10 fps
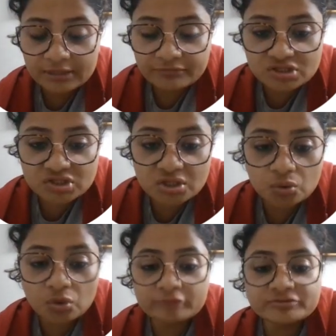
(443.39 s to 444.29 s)
which is the
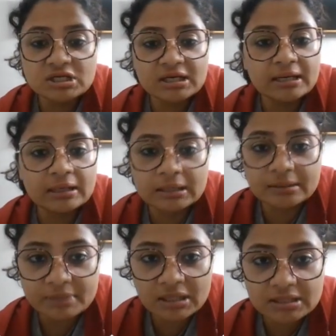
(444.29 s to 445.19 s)
role of genetic
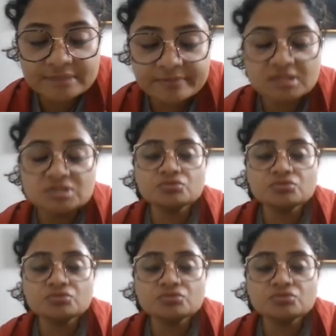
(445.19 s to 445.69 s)
determinants, because